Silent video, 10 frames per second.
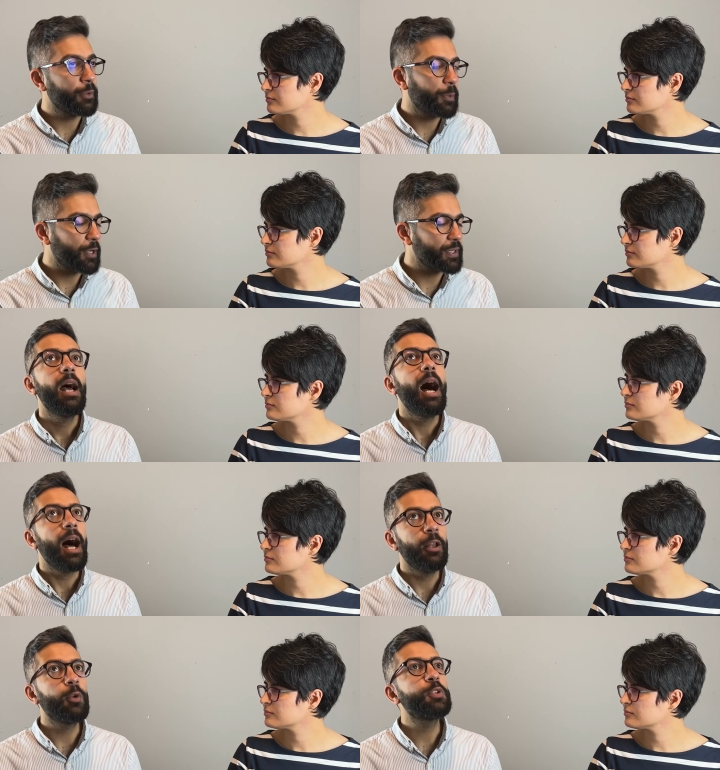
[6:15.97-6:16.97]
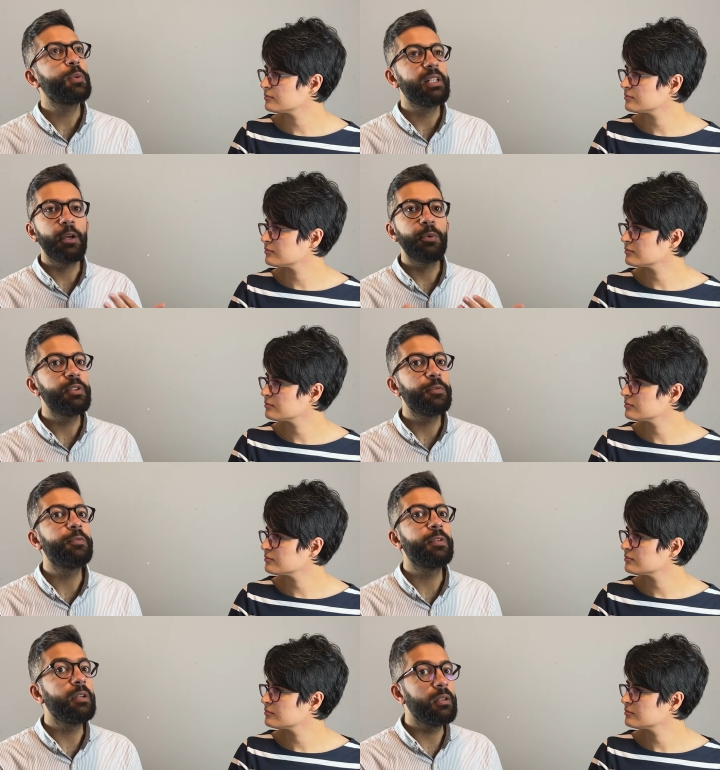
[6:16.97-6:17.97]
Speaker 1: process, I lost what I would
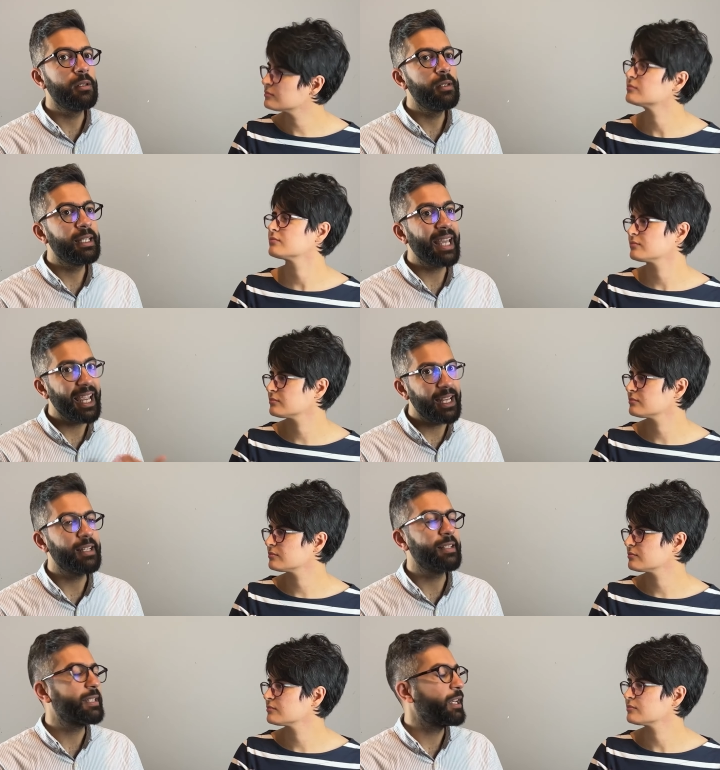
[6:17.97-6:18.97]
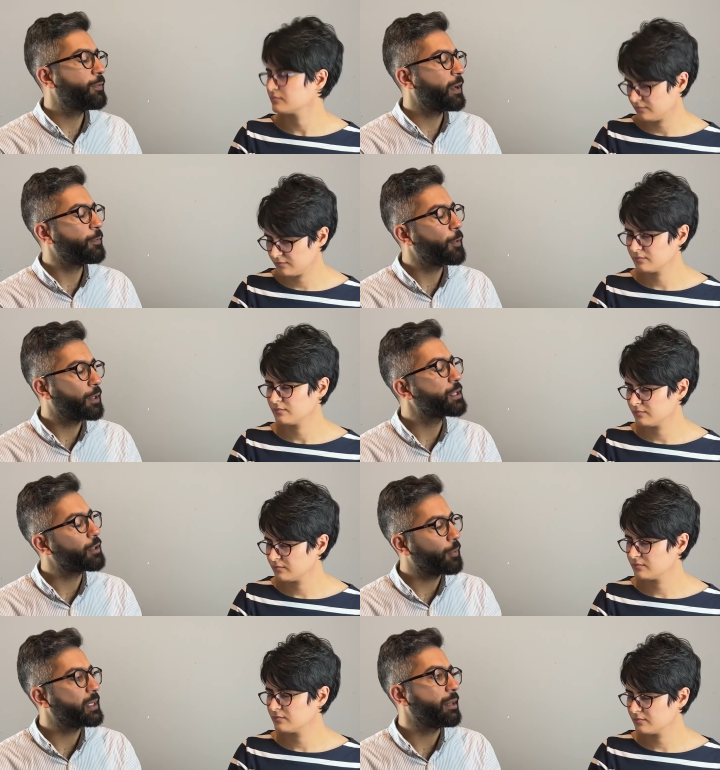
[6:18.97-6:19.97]
have gained if I focused
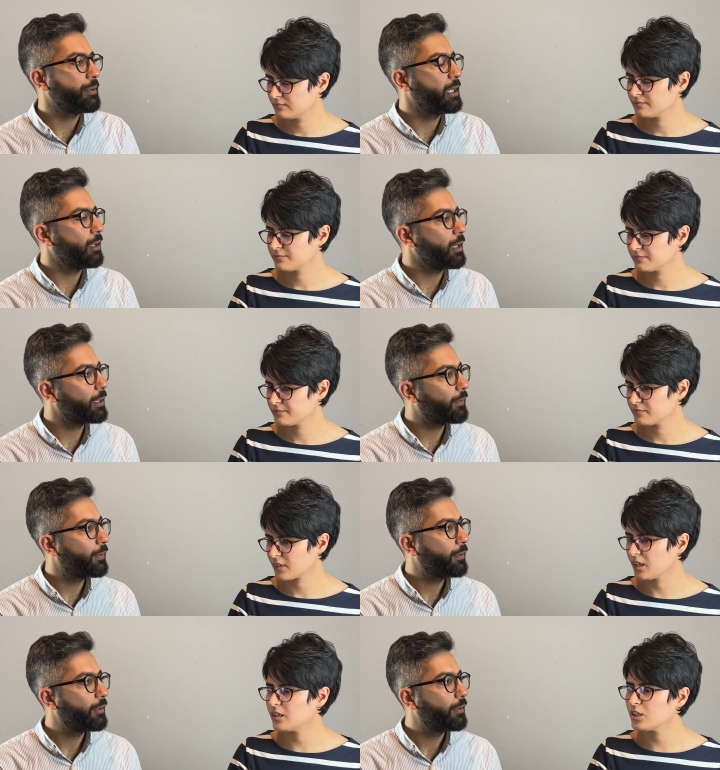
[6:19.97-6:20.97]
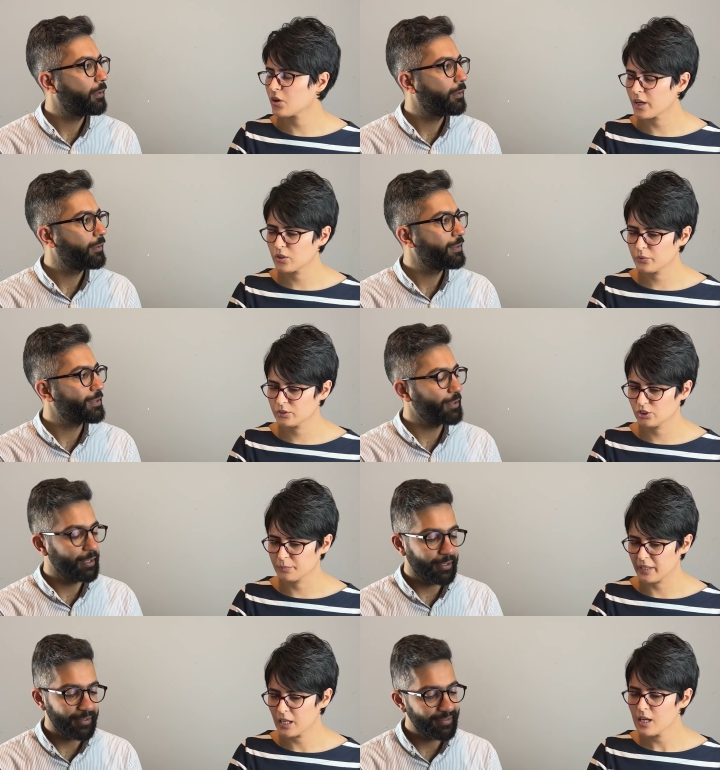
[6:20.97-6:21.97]
on what I really liked. I know, I know what so, you
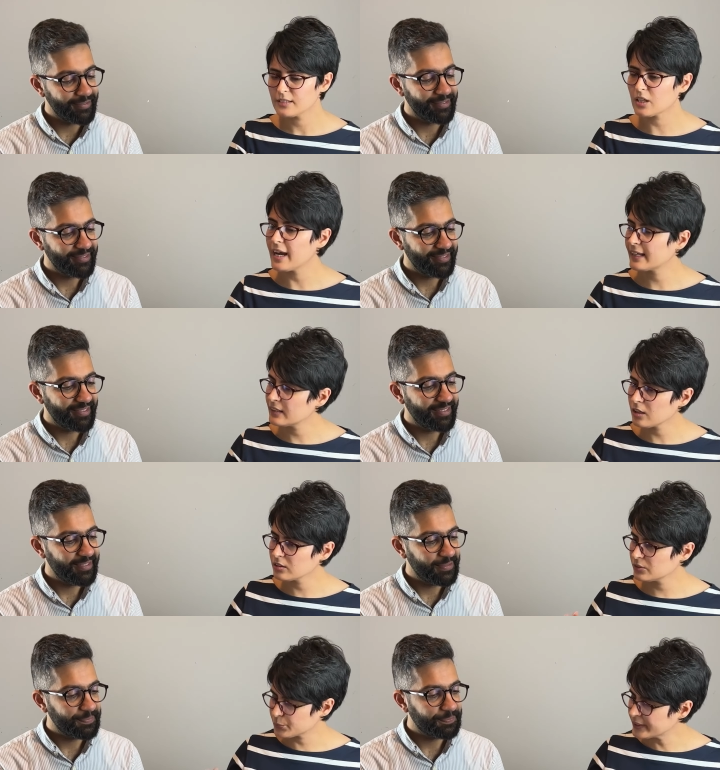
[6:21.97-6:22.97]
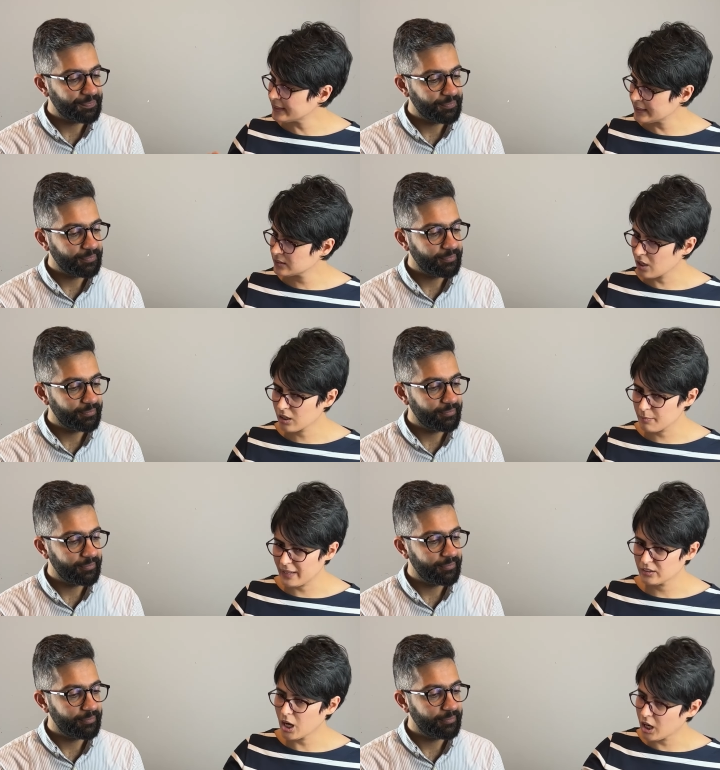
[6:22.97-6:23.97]
Yeah.
Speaker 2: So I cannot really talk
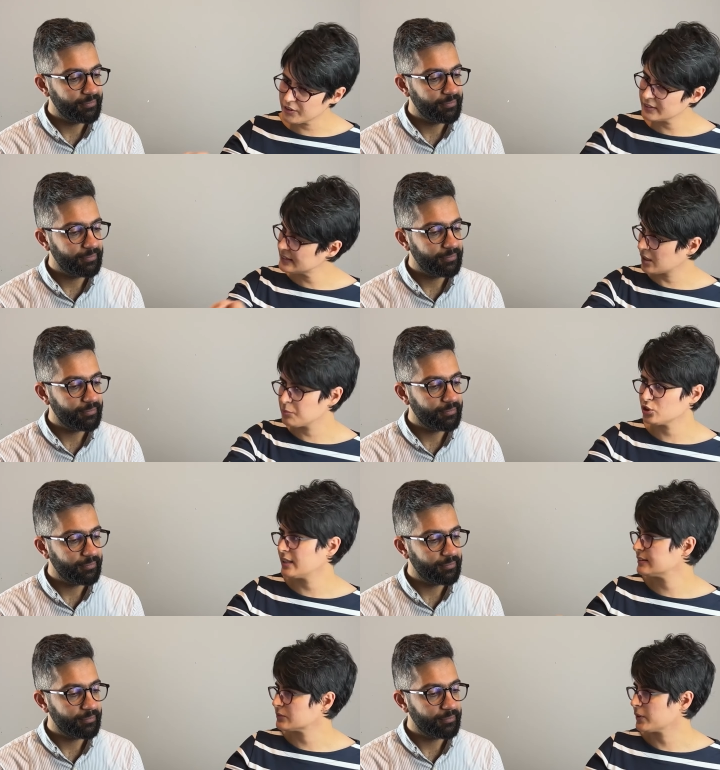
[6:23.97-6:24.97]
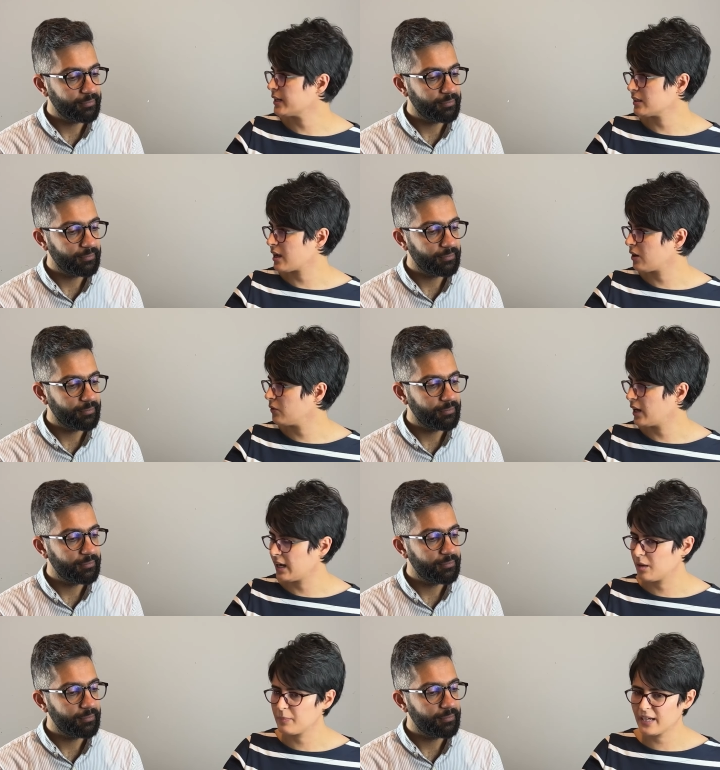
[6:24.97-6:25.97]
about other subjects right now,
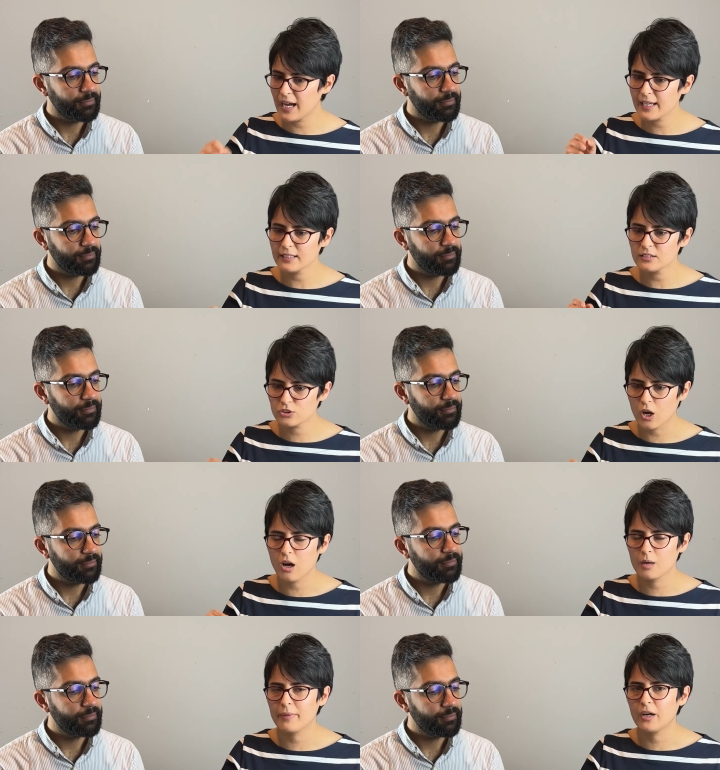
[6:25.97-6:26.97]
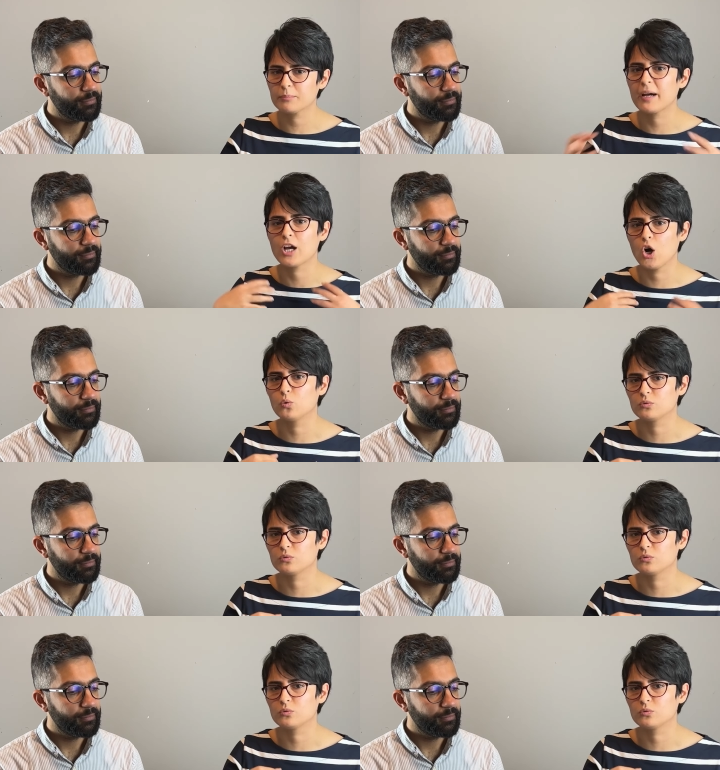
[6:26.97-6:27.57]
Alaa, but I can talk about my own